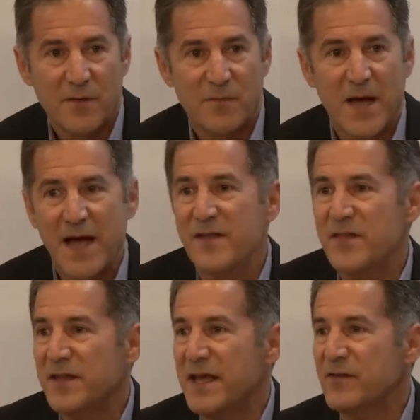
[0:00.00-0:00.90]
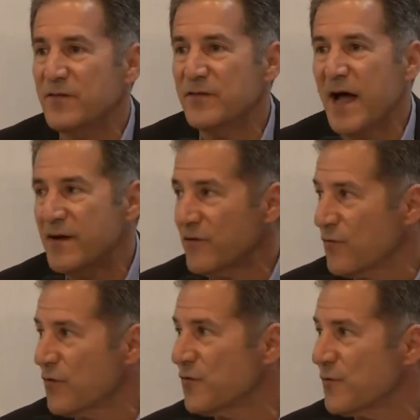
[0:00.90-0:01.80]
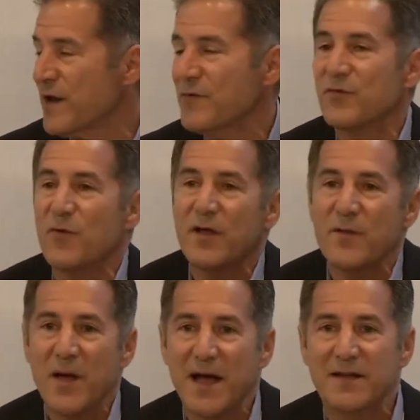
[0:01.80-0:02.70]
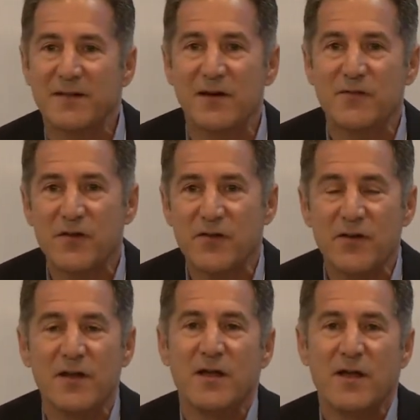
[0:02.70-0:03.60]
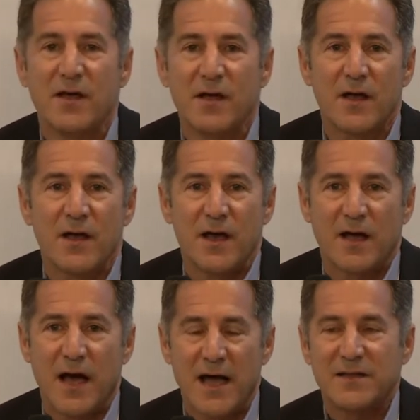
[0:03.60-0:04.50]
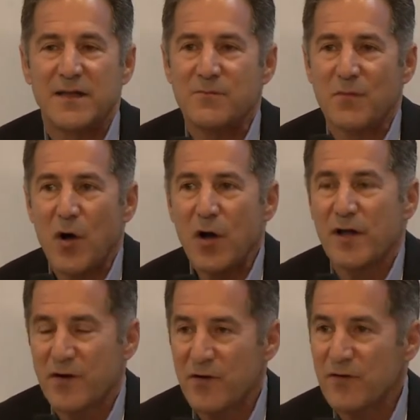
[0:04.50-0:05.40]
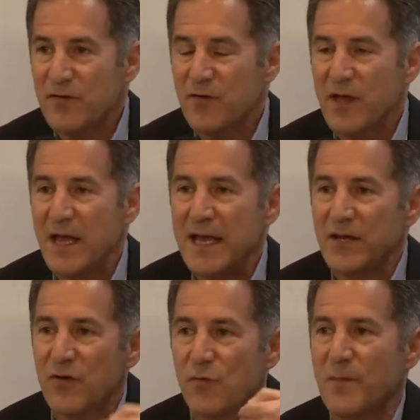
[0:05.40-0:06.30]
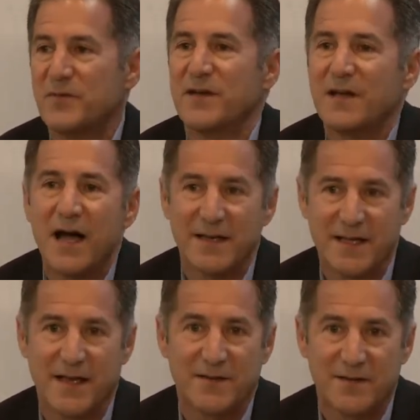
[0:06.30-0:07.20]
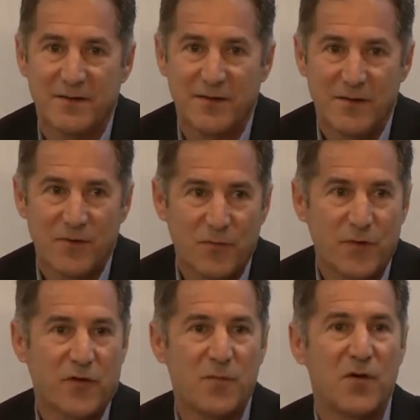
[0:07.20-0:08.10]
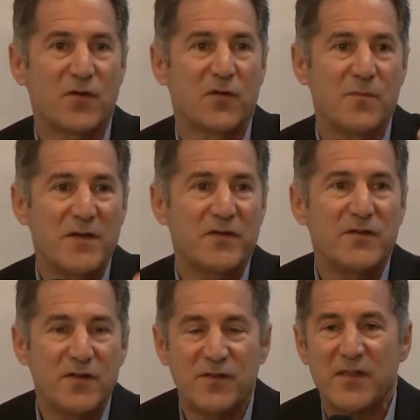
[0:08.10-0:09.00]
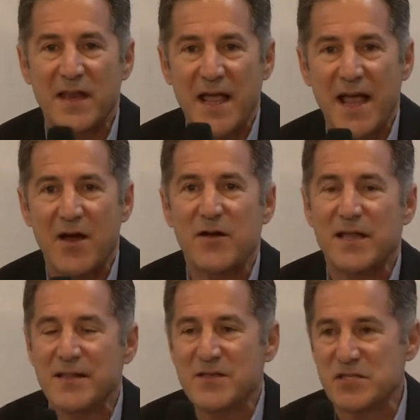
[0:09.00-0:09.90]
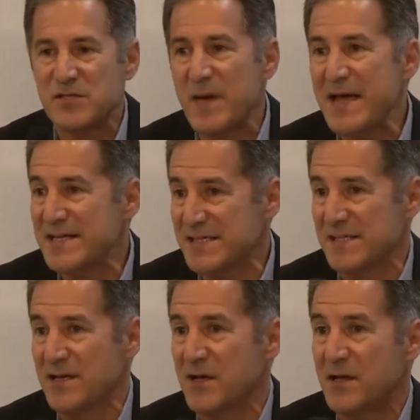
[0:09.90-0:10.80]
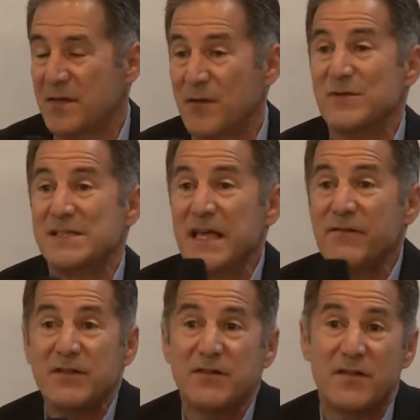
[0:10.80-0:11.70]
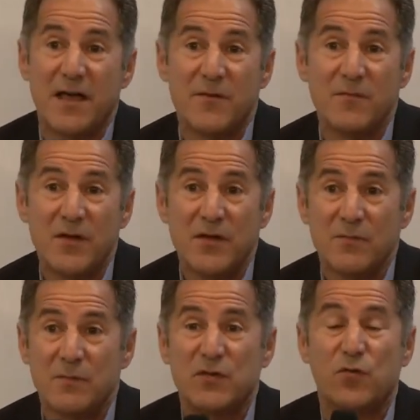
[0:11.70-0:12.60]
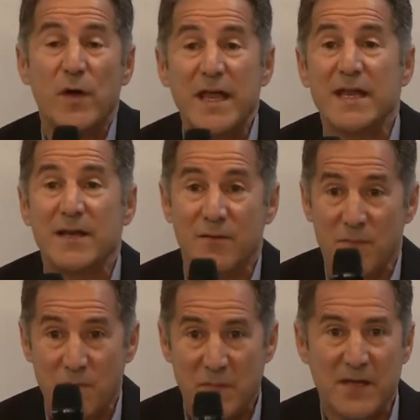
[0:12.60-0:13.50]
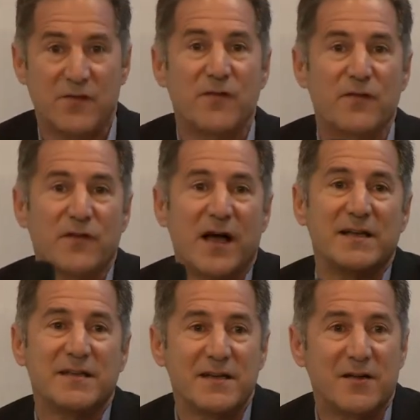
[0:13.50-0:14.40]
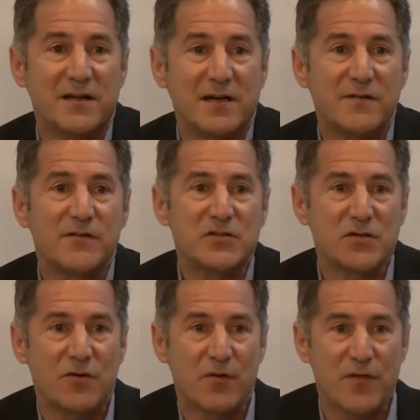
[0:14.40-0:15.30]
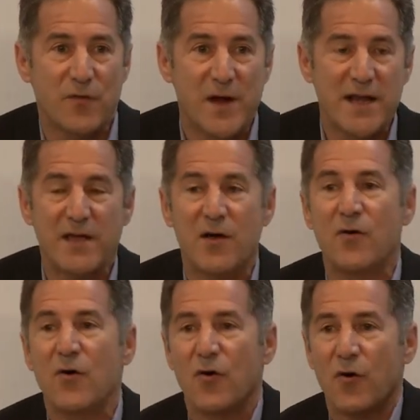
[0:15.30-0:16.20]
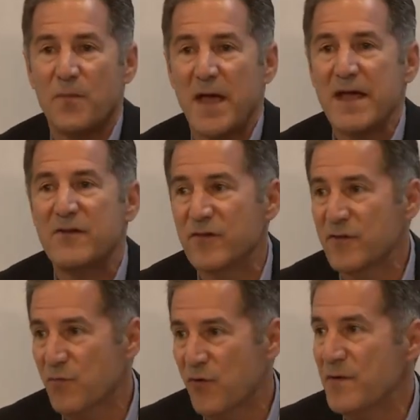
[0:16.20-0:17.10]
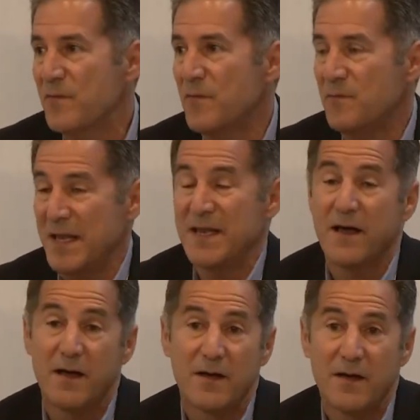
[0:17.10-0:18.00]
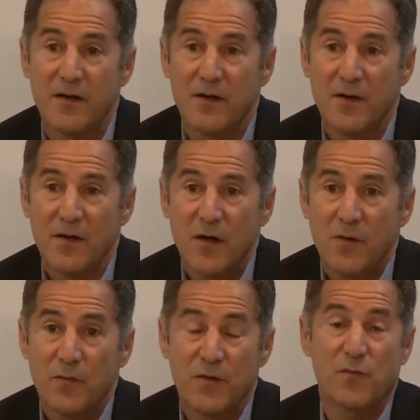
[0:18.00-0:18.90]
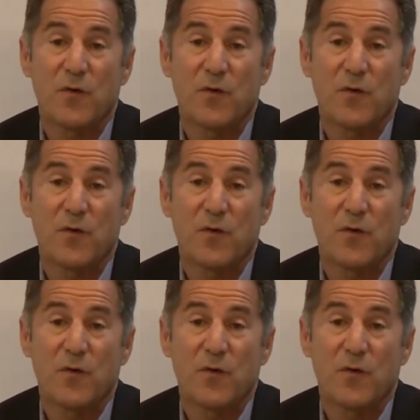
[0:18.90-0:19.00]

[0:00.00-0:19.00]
Back in the days of dinosaurs, when I was working back in television, content marketers interrupted content with commercial messages that aired in the space that was given to them between pieces of content on television or on the radio or pages in print media. With the